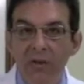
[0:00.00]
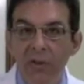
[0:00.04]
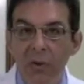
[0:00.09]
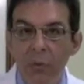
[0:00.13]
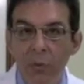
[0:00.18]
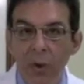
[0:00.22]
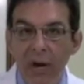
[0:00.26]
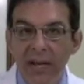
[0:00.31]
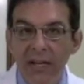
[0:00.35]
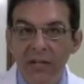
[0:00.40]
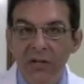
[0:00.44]

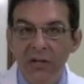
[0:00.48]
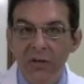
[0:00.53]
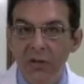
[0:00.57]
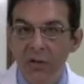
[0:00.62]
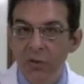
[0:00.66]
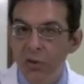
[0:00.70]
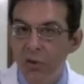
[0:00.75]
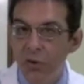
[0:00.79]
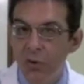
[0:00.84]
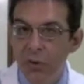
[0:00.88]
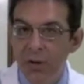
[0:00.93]
way to
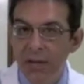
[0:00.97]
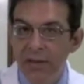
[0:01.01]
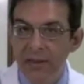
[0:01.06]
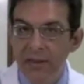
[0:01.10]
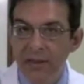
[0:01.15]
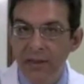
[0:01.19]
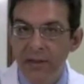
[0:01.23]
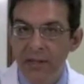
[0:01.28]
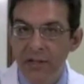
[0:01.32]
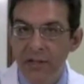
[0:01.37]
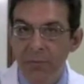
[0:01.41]
treat
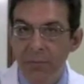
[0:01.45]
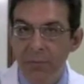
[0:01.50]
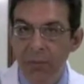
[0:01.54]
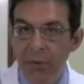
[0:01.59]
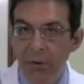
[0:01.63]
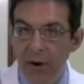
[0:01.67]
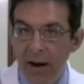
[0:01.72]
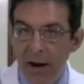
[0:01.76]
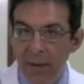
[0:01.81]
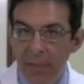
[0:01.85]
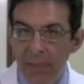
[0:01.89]
this
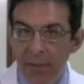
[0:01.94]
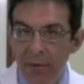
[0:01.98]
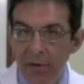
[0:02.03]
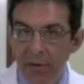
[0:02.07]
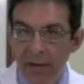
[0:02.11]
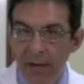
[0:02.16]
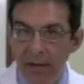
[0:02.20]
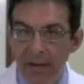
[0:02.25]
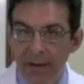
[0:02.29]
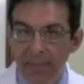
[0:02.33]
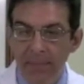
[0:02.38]

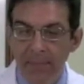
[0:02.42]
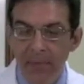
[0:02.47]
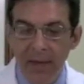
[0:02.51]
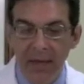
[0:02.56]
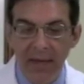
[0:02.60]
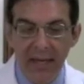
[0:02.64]
properly